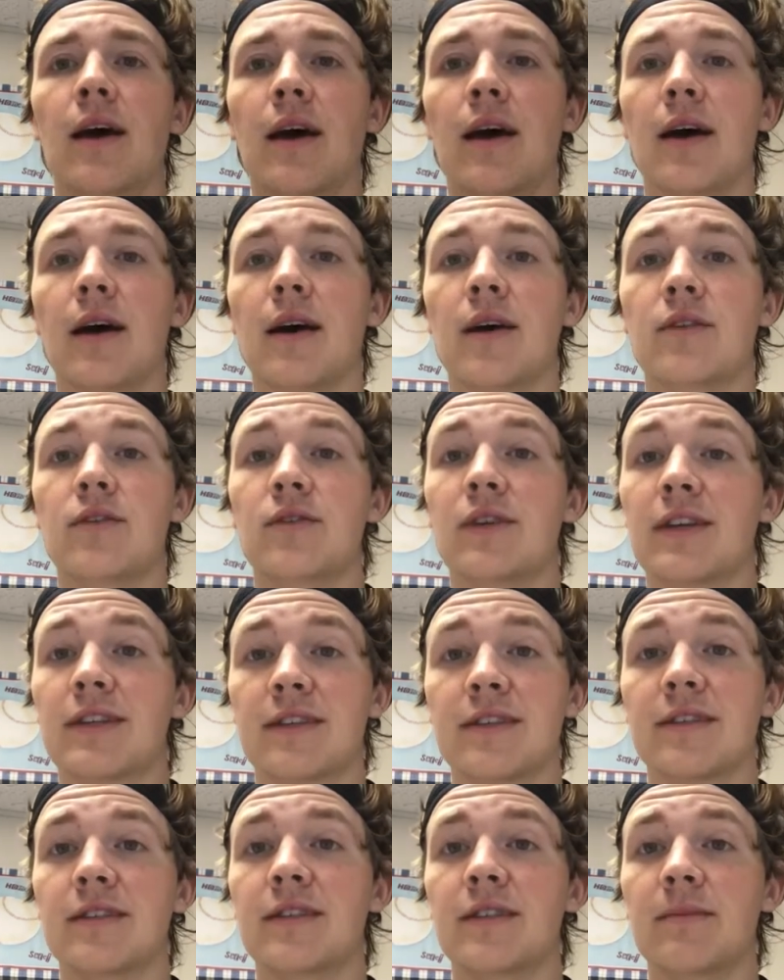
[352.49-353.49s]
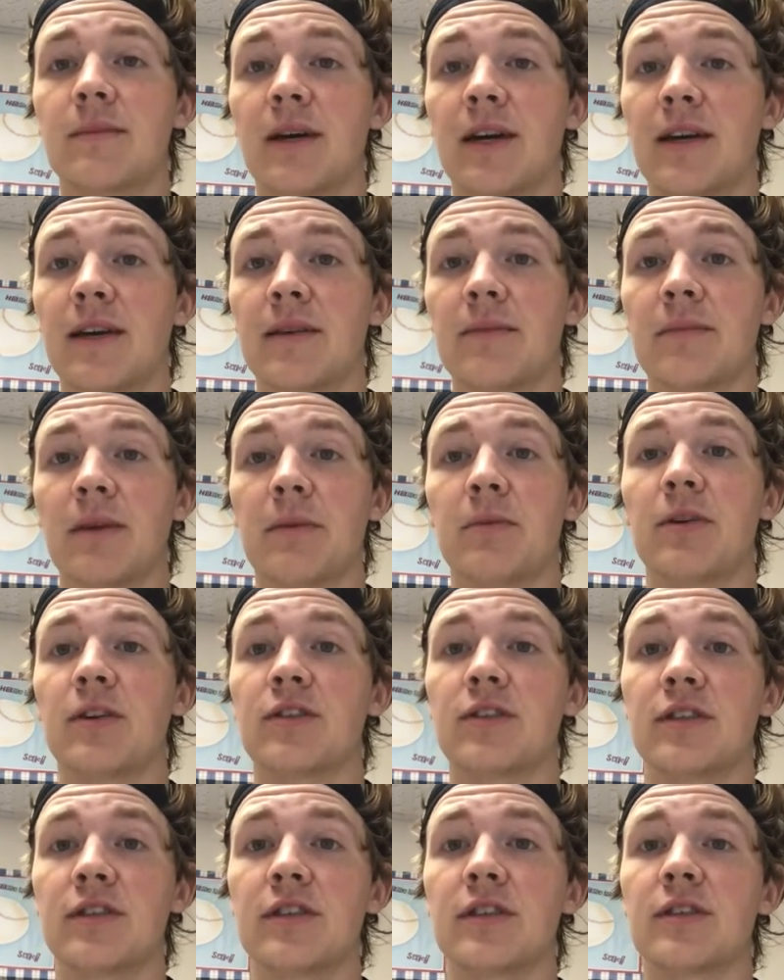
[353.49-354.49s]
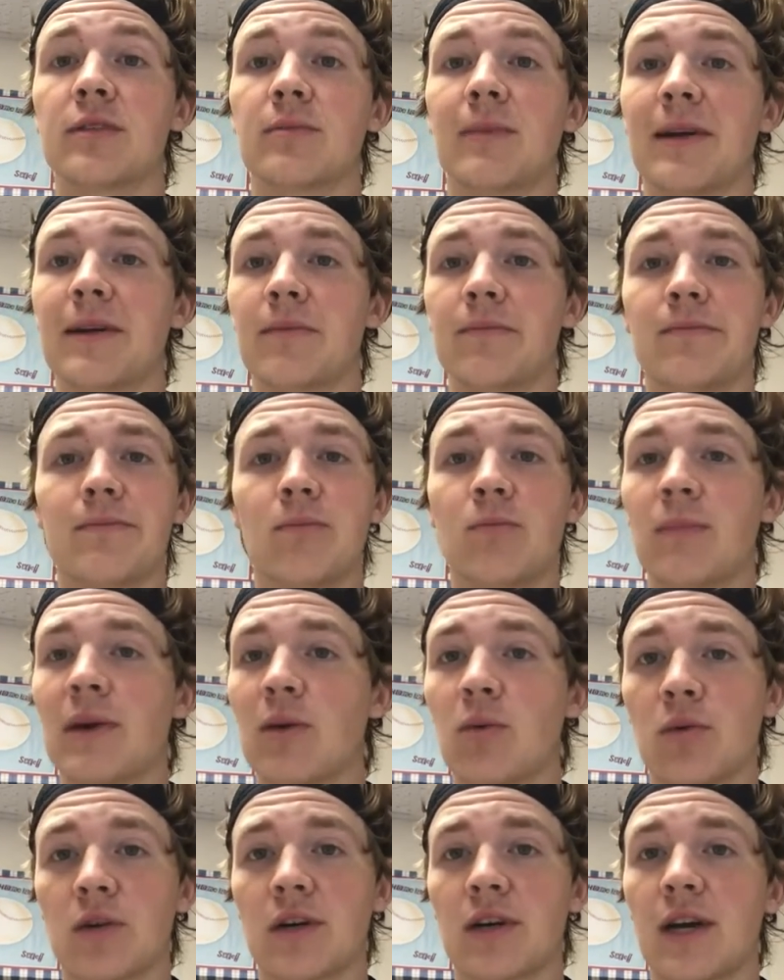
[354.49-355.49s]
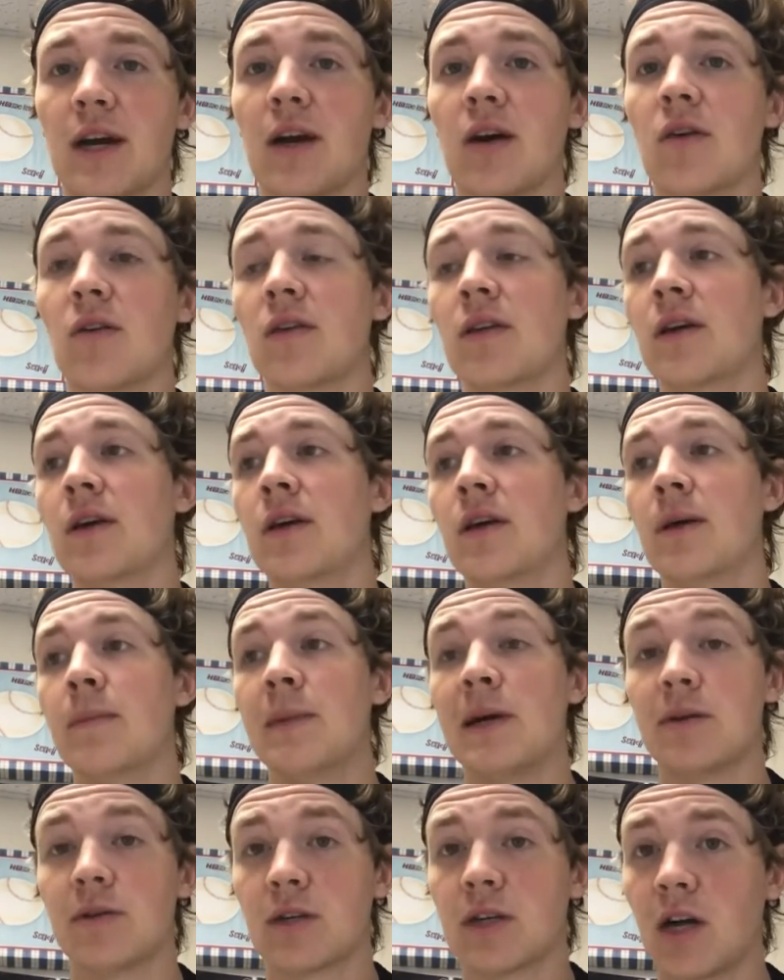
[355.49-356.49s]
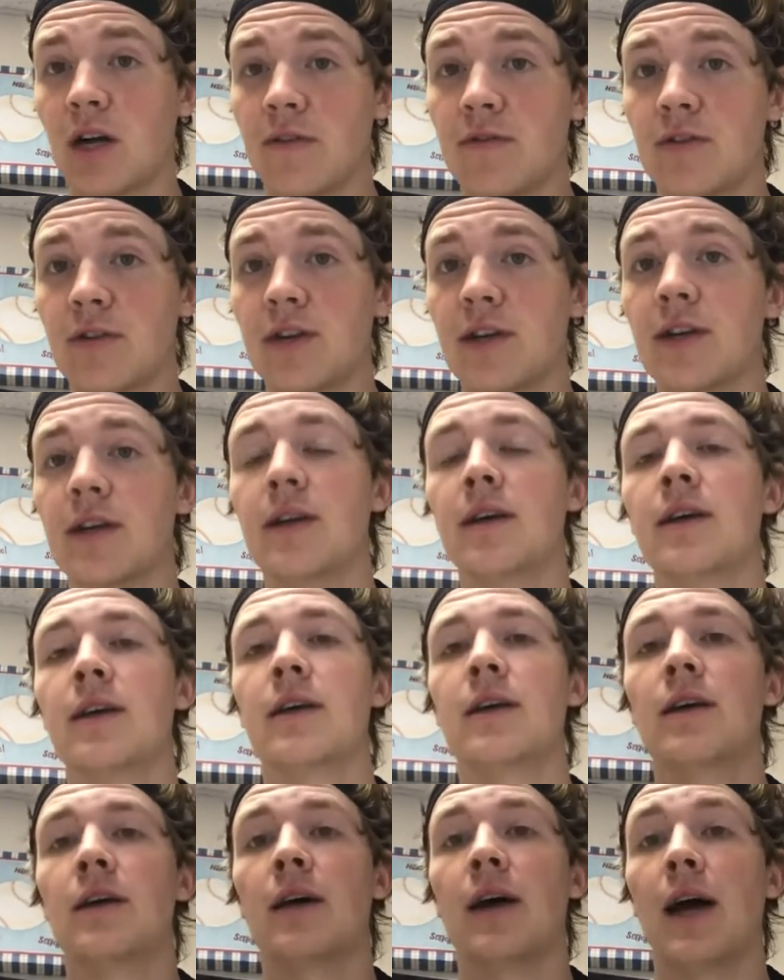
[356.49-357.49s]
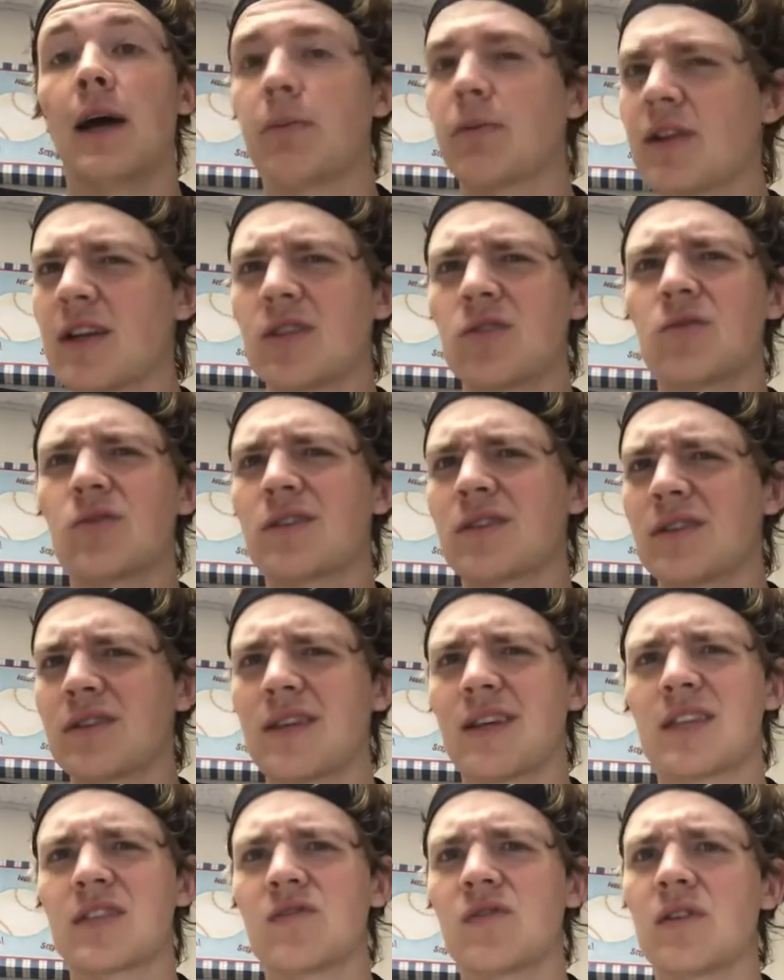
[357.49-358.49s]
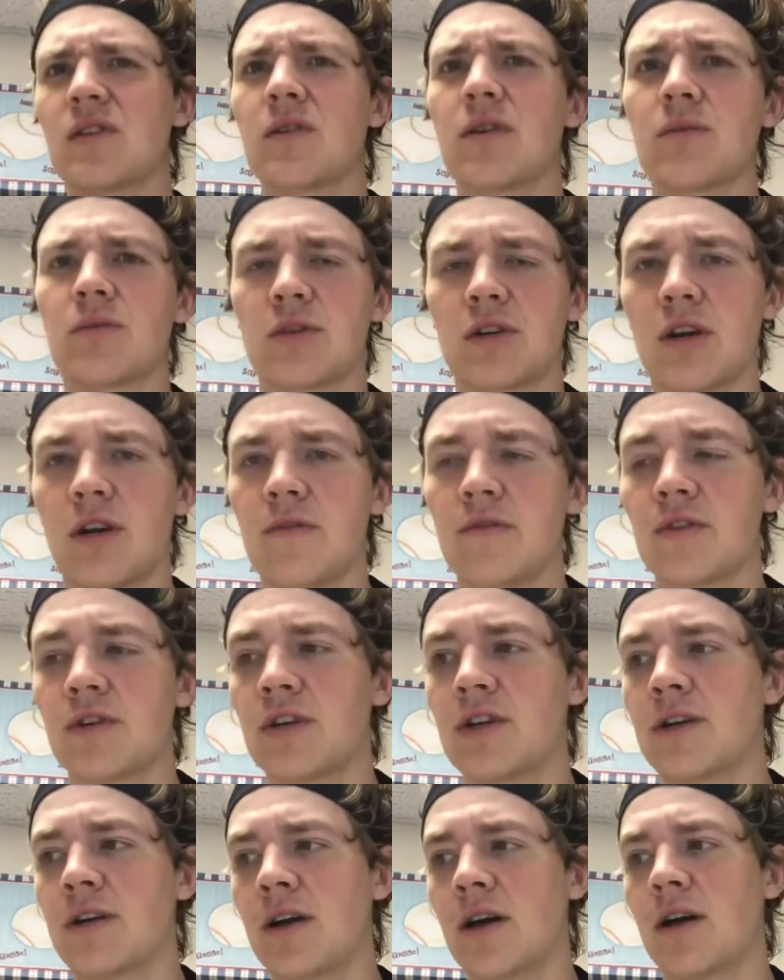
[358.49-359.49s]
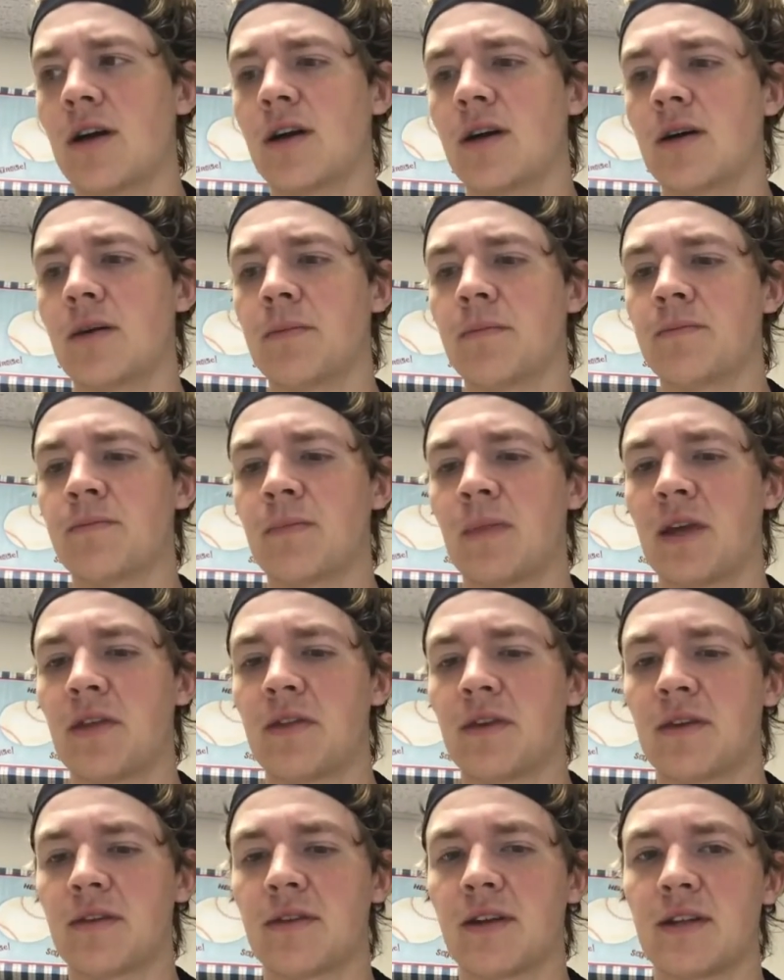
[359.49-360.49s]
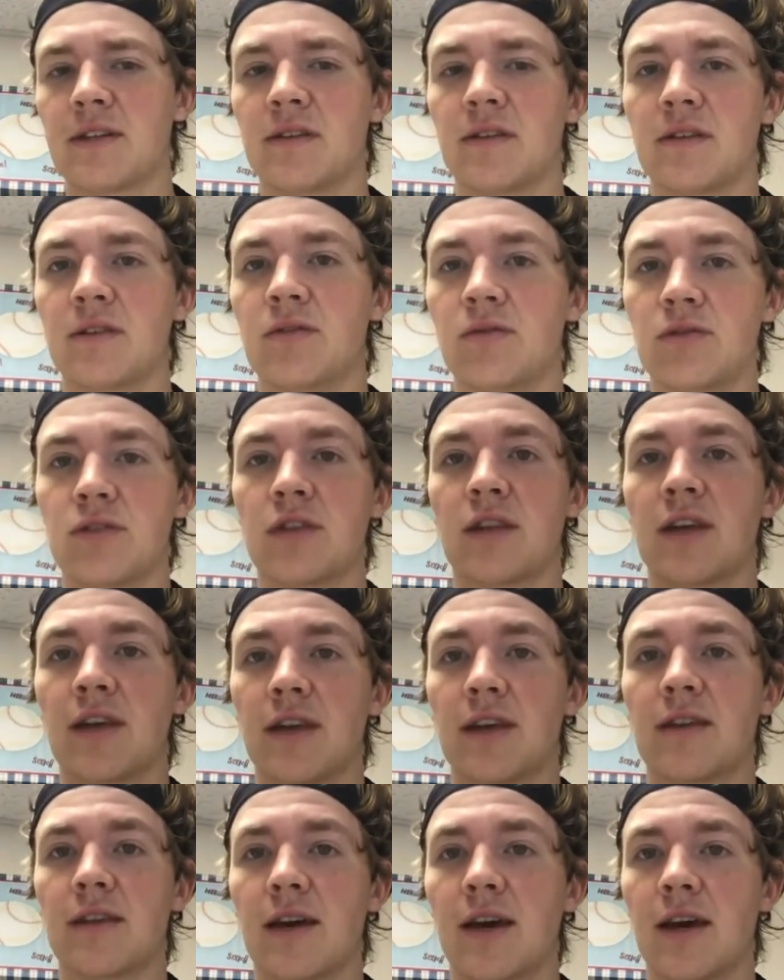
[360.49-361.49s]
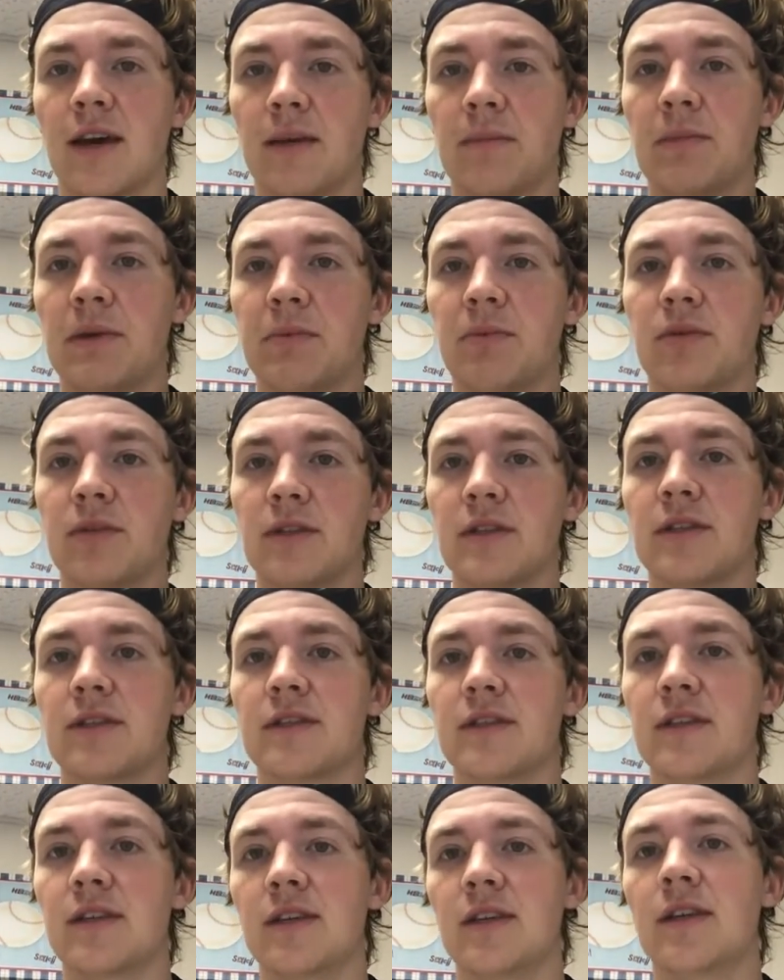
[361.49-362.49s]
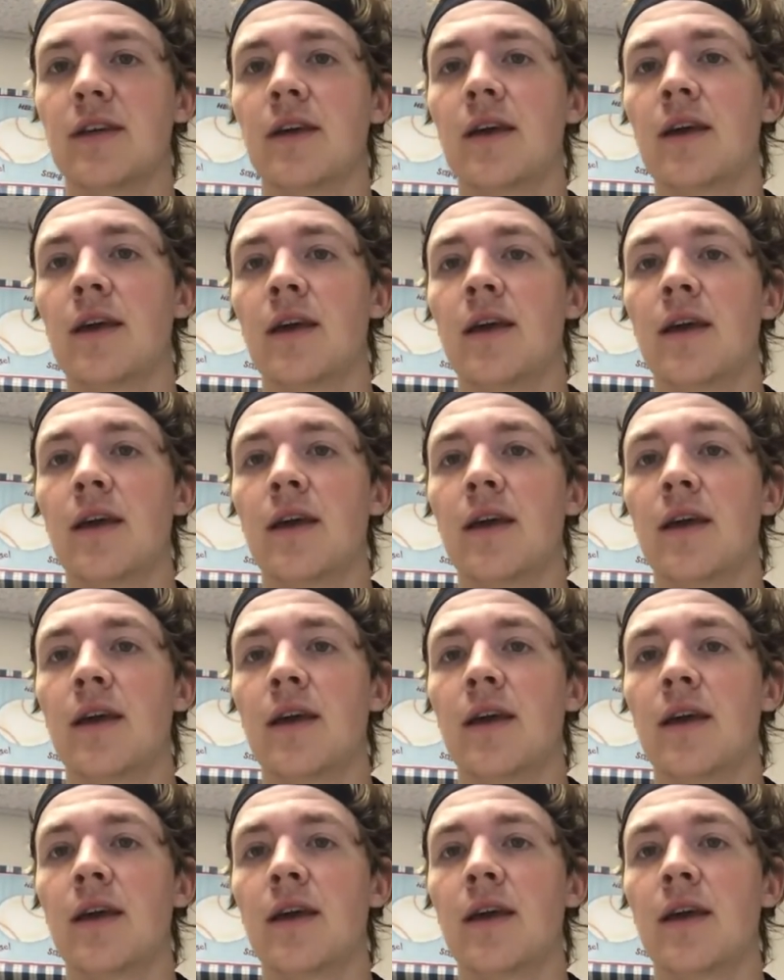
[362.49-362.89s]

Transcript: You guys can see my pitches, my workout, my recovery. I plan on doing the next video on recovery. I think that's a huge thing that people need to see.